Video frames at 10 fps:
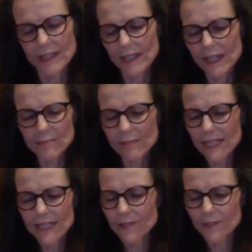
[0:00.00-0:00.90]
Not
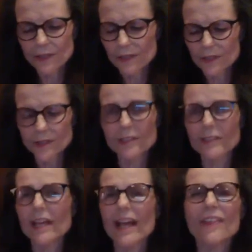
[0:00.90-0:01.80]
bad or good.
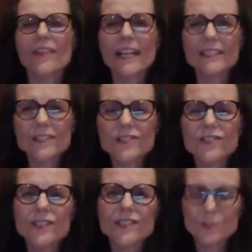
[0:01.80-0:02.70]
That's
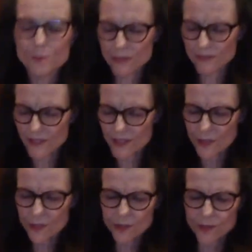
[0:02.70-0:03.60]
just
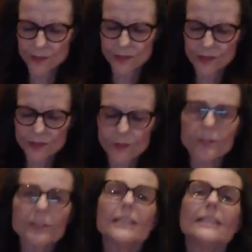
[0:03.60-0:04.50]
reviews.
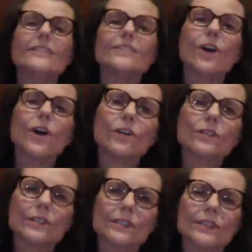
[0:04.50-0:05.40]
Or it's all
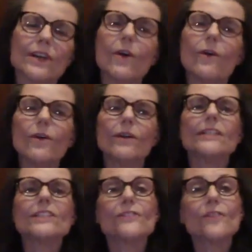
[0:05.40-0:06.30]
good. Or
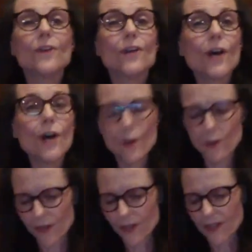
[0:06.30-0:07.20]
it's
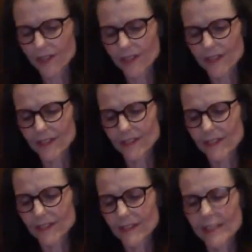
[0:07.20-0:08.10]
foreknown.
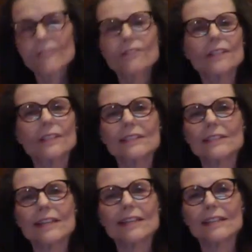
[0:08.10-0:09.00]

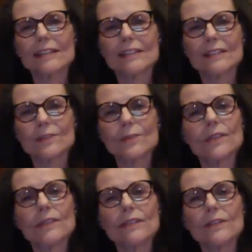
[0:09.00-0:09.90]
Everything's nothing,
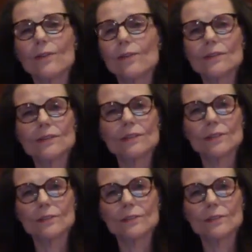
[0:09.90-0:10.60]
win or lose.